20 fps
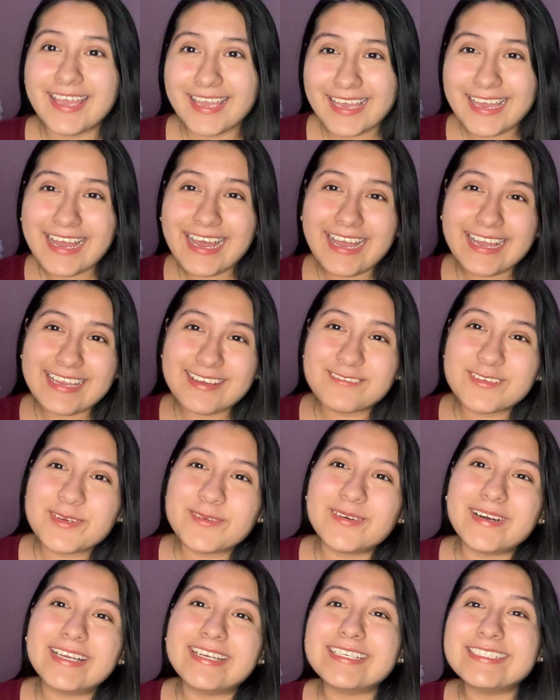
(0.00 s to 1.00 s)
Hi
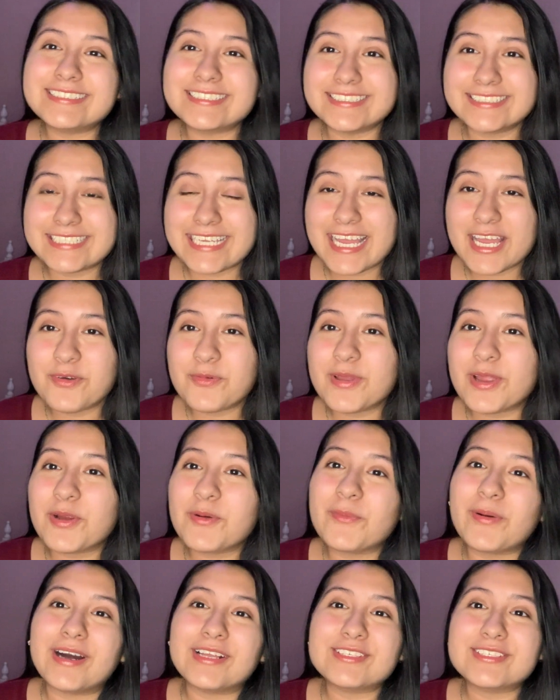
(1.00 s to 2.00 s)
everyone, today we are
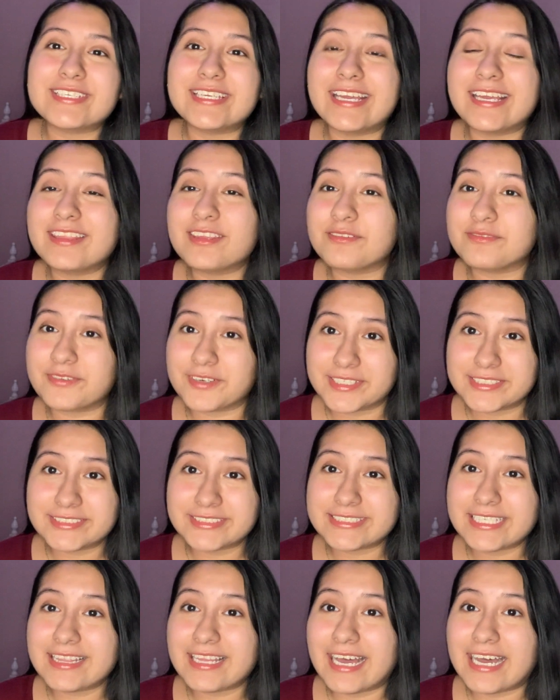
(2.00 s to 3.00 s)
watching the
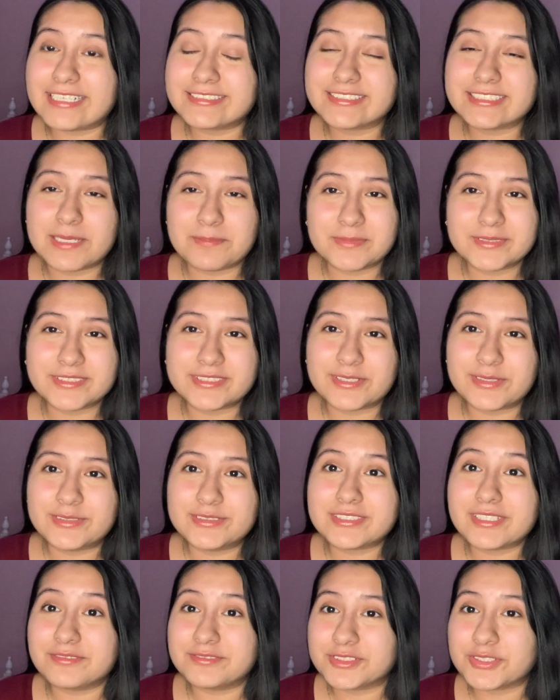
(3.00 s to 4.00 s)
first and last
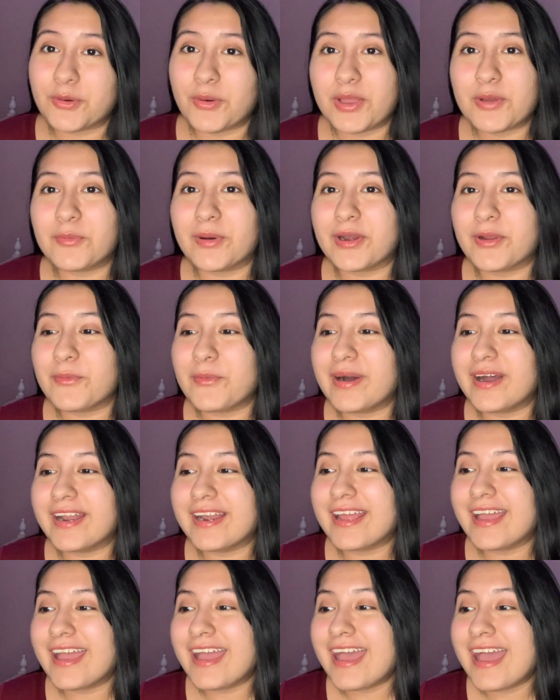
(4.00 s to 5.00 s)
episodes of Zoey
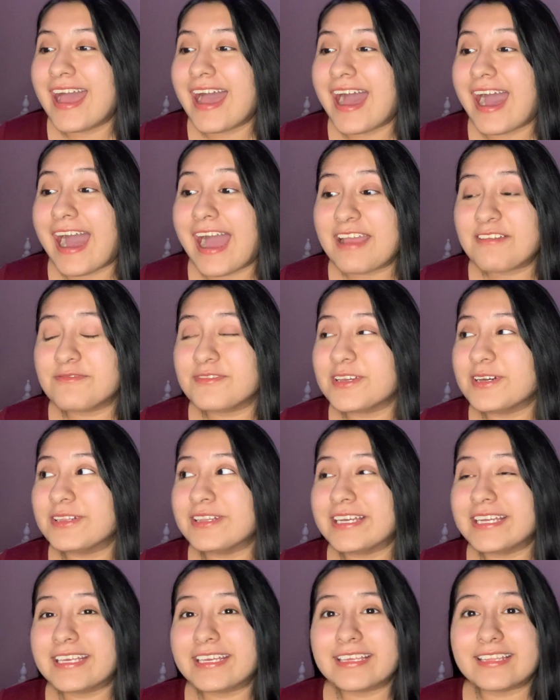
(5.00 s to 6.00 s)
101. I feel
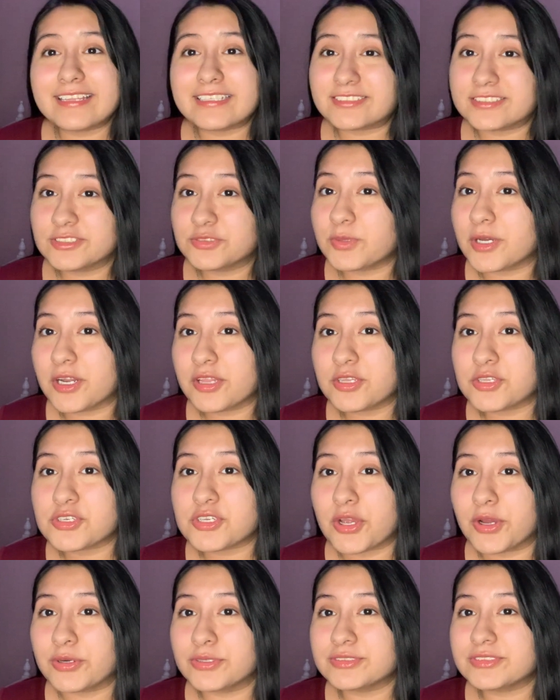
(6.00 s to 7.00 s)
like this is one of the
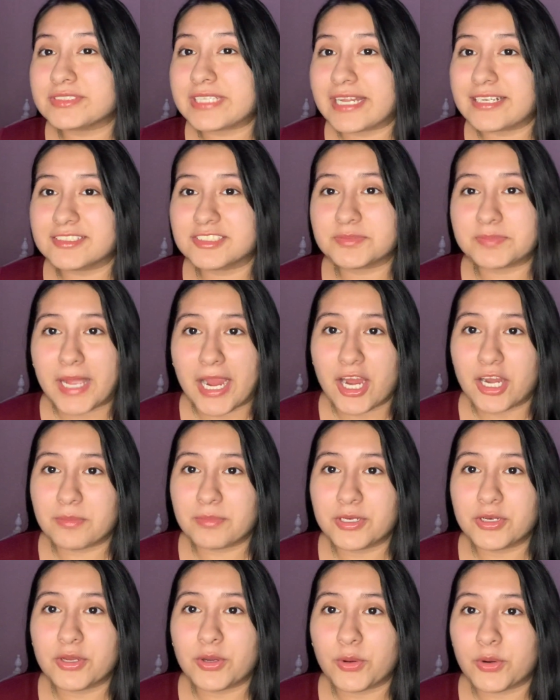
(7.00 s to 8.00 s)
shows that inspired
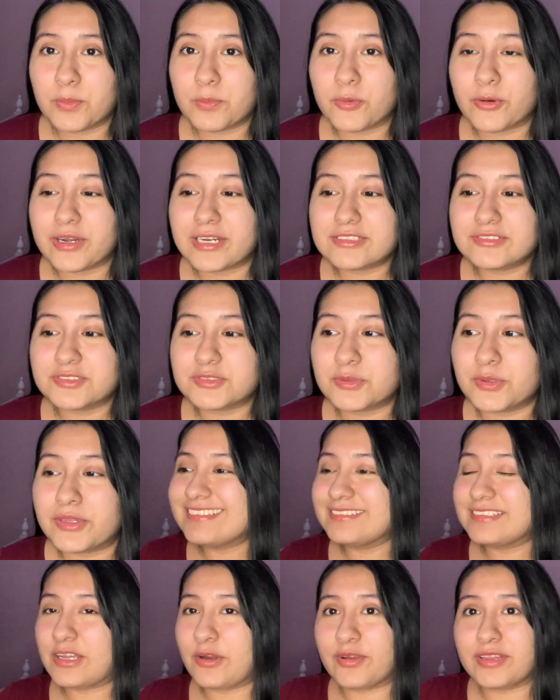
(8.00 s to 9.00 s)
me to go to boarding school.
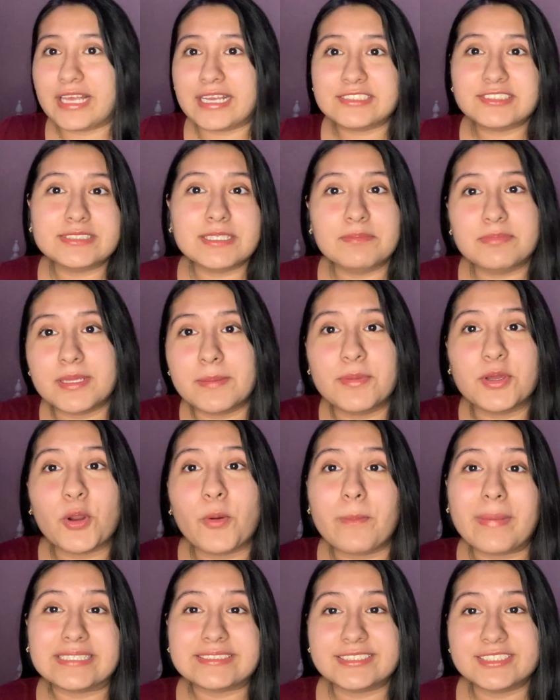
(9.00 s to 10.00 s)
Like, there were like
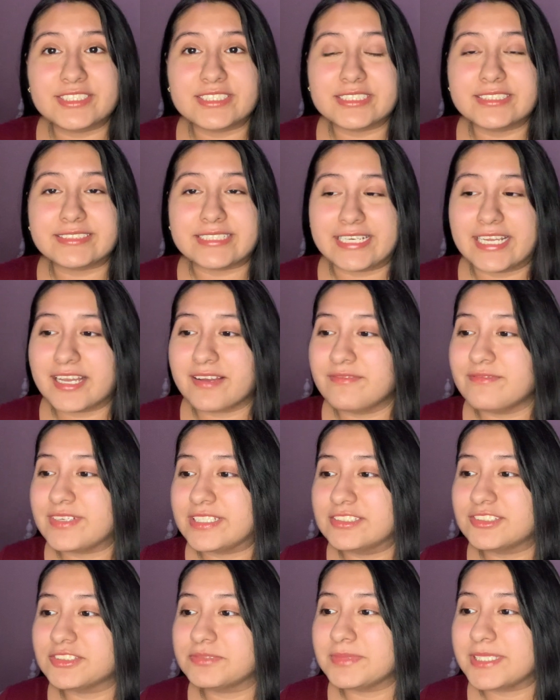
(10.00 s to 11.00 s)
subliminal messages and it
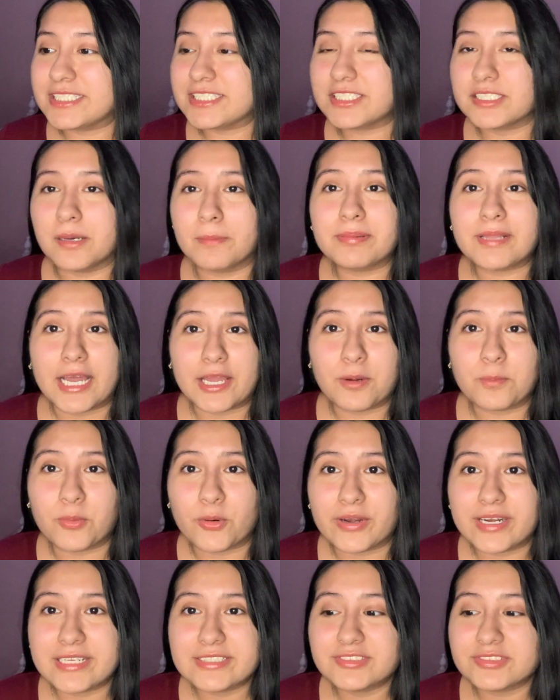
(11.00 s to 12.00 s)
convinced me to apply to
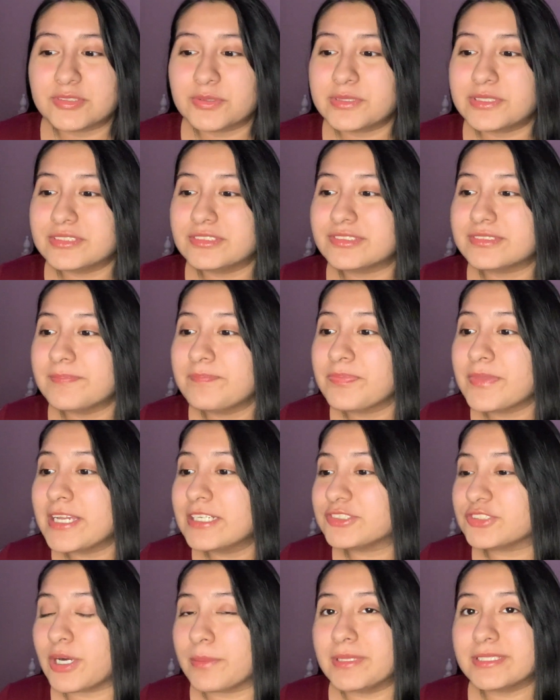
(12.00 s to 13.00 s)
boarding schools.
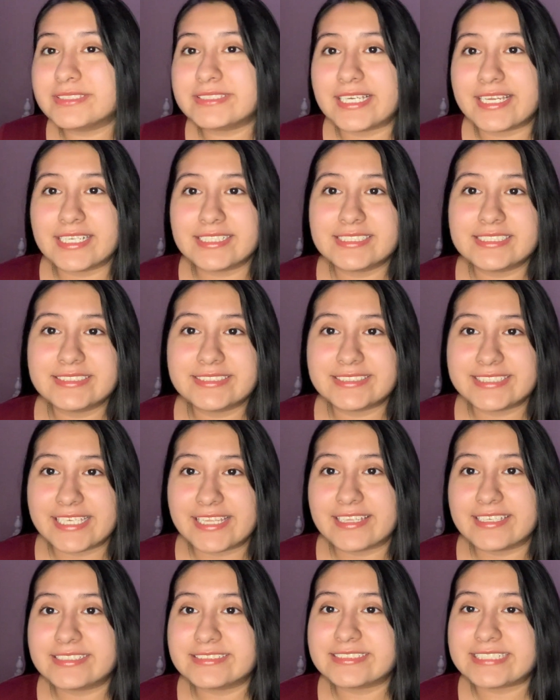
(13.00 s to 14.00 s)
So I'm excited to see
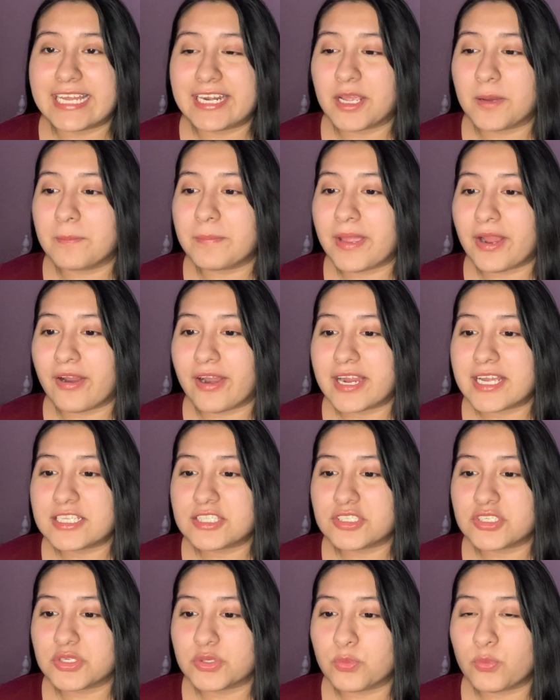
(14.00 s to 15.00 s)
this and compare it
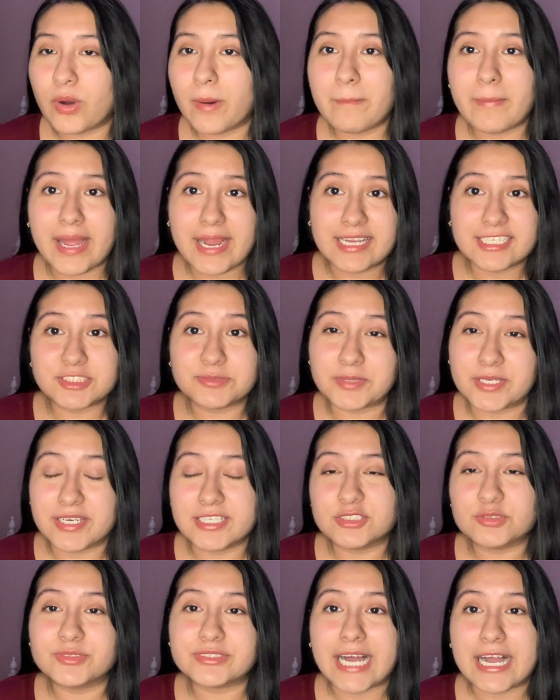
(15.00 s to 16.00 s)
to what my
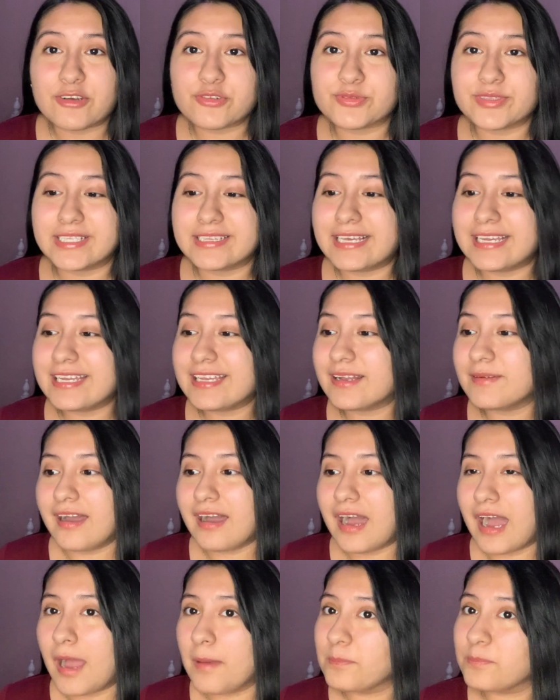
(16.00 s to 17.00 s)
experience was actually like.
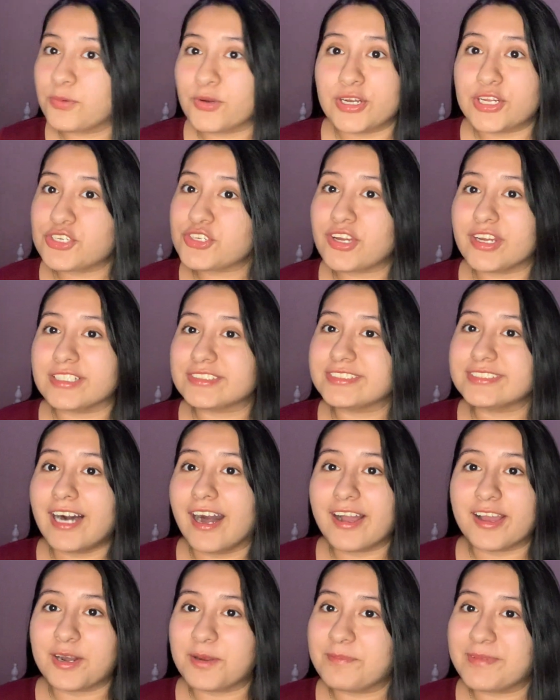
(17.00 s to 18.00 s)
I'm pretty sure it's
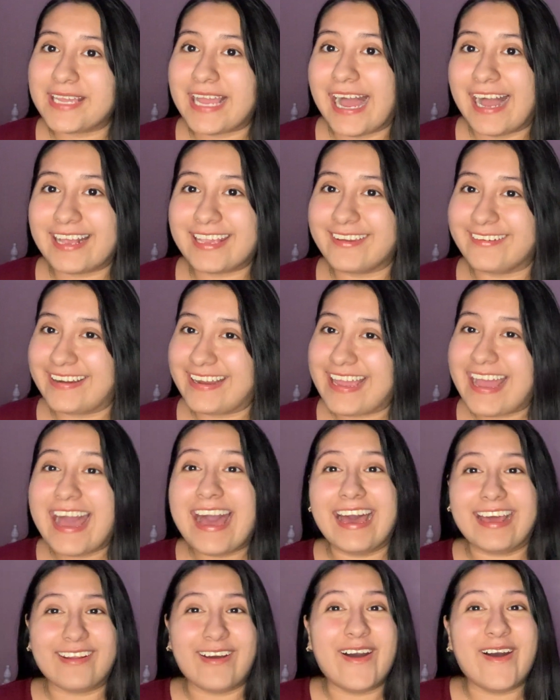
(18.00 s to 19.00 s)
not gonna be accurate
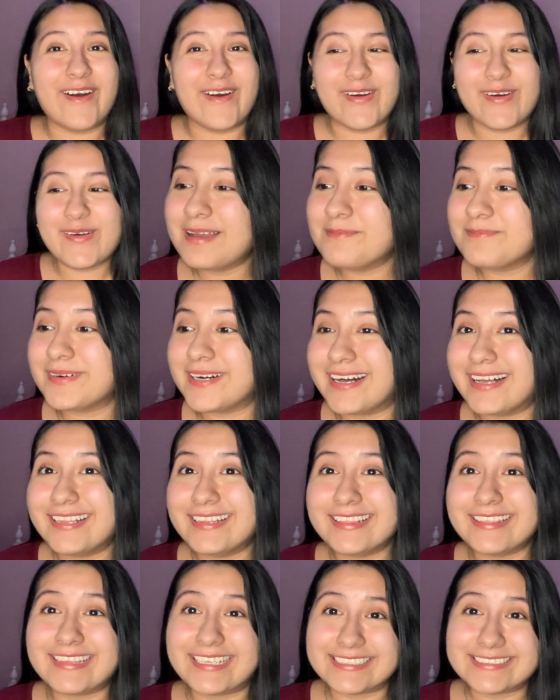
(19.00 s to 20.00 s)
at all, but
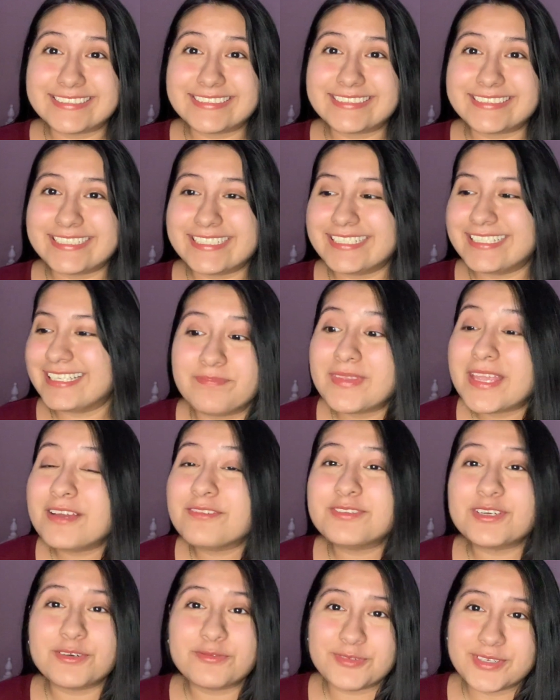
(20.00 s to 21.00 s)
let's see.
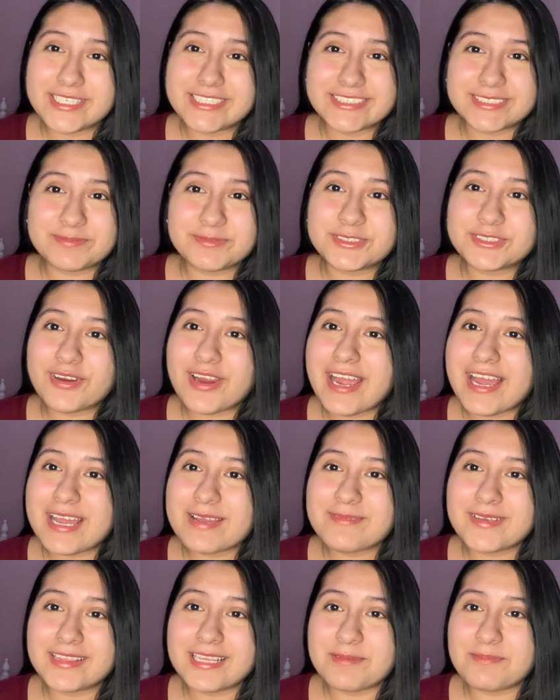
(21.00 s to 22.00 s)
Feel free to
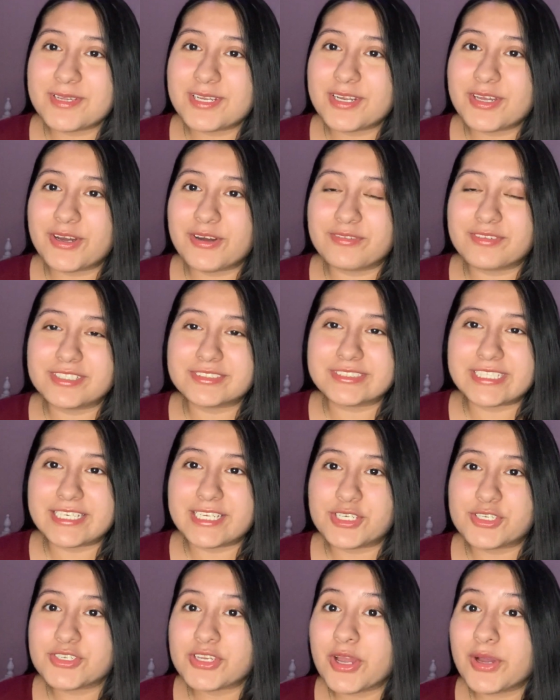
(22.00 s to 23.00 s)
subscribe and let me know if there's
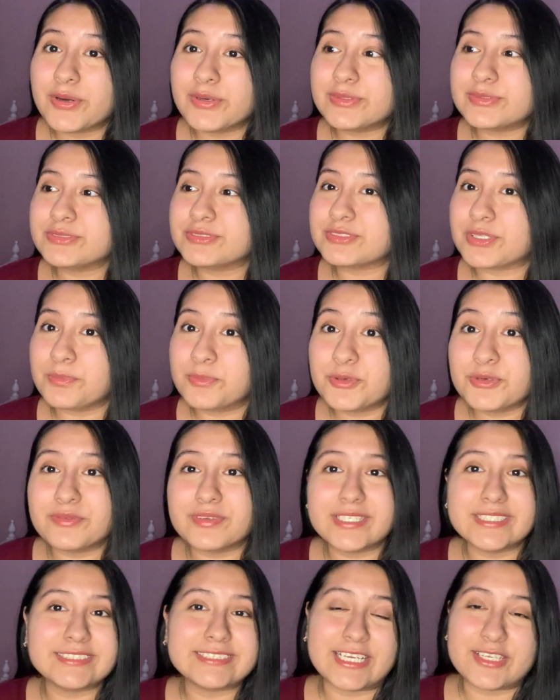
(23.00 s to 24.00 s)
any shows or
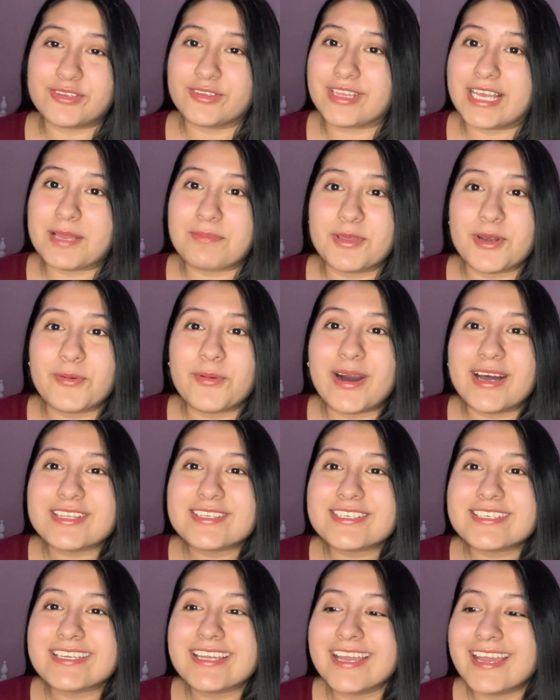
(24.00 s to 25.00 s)
movies that you'd like me to
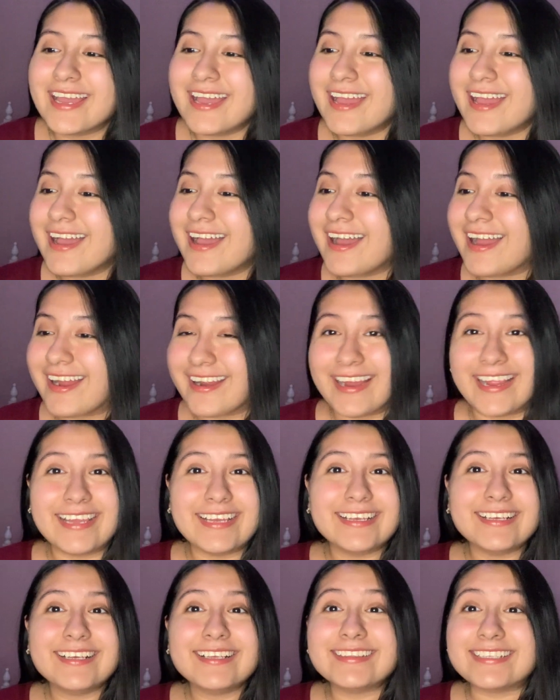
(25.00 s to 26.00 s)
watch. All
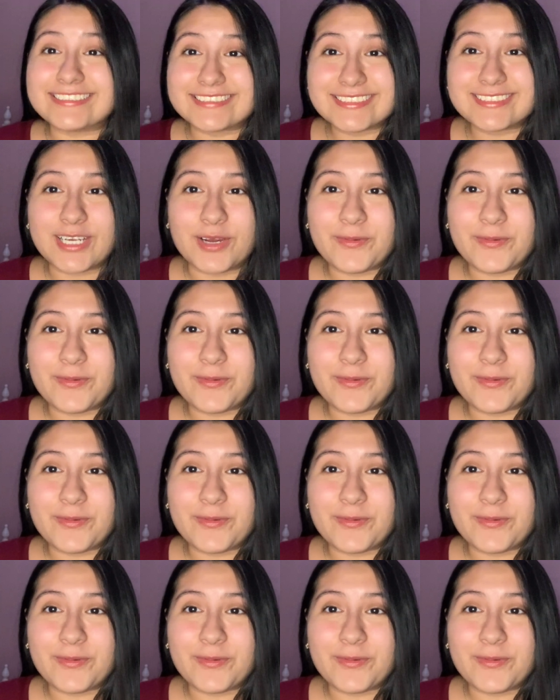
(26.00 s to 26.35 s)
right, let's start